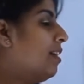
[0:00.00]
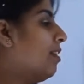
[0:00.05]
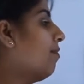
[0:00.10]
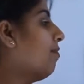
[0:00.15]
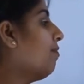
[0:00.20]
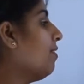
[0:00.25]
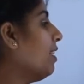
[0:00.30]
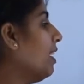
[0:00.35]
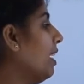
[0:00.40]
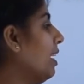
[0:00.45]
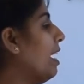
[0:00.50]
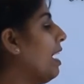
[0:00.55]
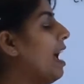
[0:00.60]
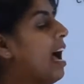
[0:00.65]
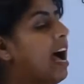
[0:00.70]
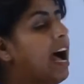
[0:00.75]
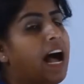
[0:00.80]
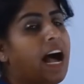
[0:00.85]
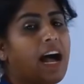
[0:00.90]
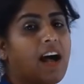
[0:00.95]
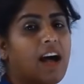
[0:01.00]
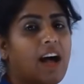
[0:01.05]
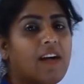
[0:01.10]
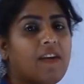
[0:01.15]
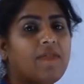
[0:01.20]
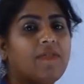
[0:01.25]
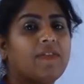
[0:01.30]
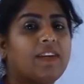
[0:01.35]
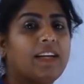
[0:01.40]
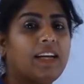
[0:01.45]
We
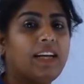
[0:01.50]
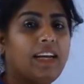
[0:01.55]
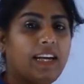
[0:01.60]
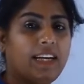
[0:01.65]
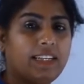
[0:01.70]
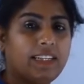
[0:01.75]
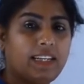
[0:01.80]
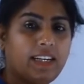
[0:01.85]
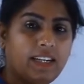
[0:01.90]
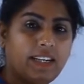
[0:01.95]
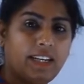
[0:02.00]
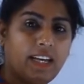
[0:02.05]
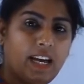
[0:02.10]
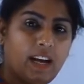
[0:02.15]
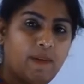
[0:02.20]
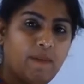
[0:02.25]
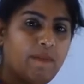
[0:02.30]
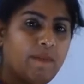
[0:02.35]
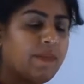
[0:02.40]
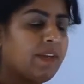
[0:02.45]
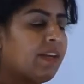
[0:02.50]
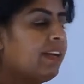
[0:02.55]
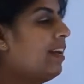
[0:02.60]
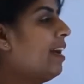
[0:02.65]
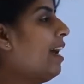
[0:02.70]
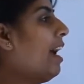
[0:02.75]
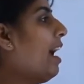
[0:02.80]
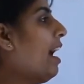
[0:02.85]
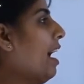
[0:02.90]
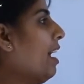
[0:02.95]
have collected them
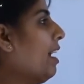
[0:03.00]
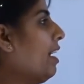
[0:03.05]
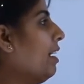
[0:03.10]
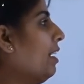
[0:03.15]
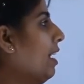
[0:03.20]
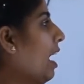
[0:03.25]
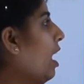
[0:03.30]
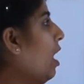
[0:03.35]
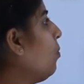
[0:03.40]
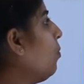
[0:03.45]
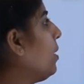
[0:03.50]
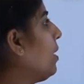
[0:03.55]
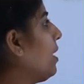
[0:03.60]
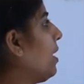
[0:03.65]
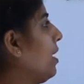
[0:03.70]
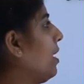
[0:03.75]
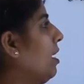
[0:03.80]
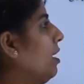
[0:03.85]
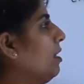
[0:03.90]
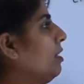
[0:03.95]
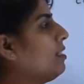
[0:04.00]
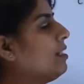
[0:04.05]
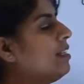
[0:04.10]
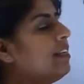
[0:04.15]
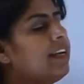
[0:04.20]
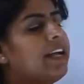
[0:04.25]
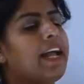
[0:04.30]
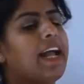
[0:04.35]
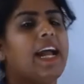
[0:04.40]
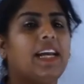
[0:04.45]
and now we can
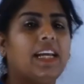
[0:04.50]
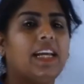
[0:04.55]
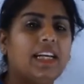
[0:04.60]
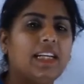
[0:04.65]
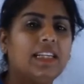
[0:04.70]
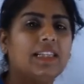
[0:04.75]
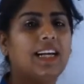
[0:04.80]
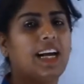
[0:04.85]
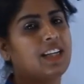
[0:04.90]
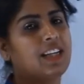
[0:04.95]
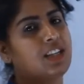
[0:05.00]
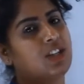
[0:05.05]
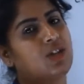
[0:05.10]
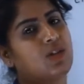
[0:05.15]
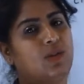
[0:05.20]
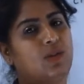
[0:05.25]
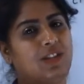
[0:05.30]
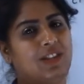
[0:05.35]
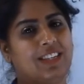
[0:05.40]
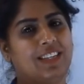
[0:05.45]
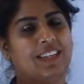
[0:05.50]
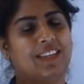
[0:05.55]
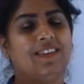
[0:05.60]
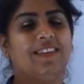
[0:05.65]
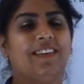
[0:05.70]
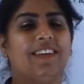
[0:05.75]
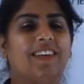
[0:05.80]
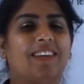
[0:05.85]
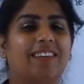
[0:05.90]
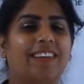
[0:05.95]
answer any such question
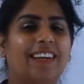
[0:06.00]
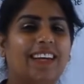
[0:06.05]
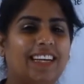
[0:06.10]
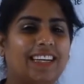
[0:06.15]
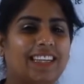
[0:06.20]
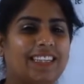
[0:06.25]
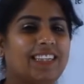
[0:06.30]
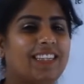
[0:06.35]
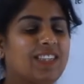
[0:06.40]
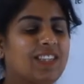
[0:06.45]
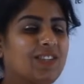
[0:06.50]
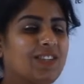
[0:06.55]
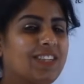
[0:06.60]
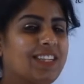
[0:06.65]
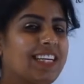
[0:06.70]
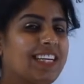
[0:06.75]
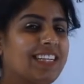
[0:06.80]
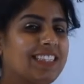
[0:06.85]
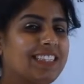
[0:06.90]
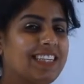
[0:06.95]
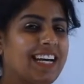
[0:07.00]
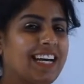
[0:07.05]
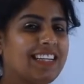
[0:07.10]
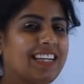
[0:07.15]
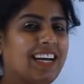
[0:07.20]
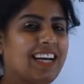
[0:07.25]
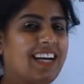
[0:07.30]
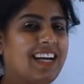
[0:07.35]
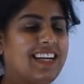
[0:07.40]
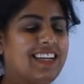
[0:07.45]
related to this
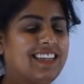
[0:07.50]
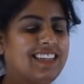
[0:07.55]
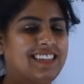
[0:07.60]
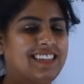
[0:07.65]
data.